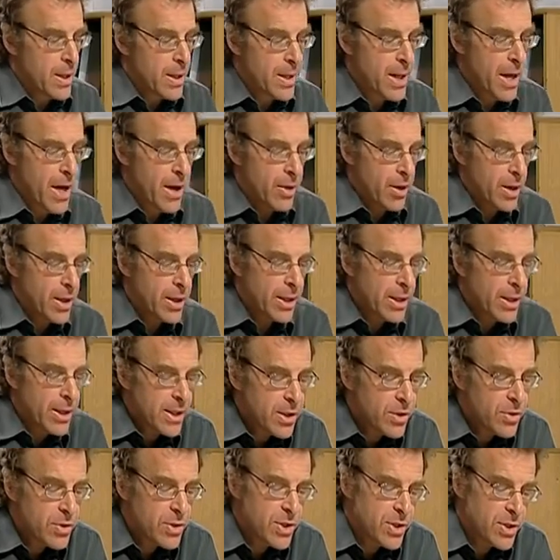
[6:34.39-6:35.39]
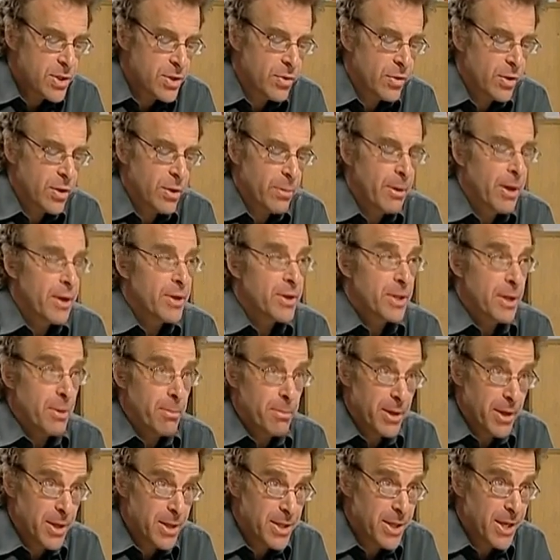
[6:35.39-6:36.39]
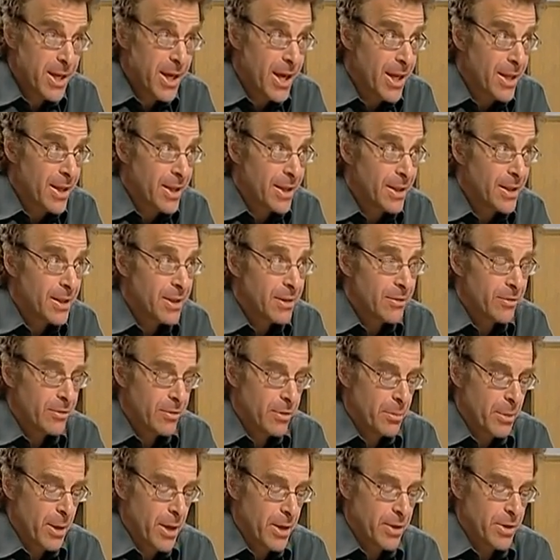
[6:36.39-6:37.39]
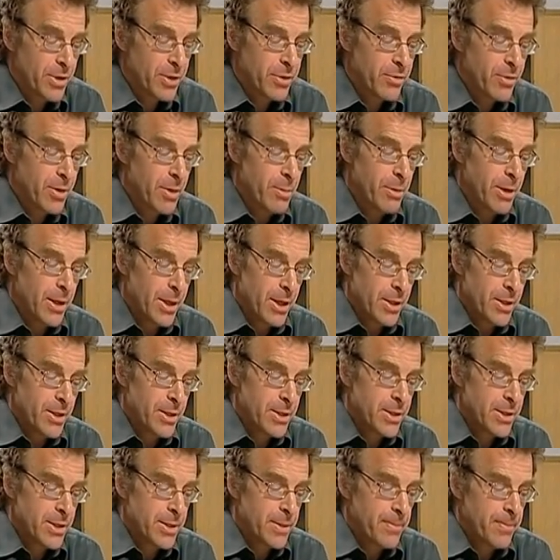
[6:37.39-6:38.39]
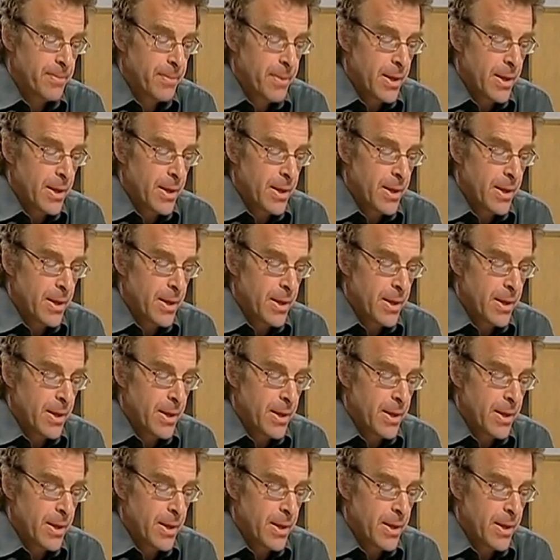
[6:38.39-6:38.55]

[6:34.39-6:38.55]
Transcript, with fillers: Now, I'd like you to talk about something together for about 3 minutes.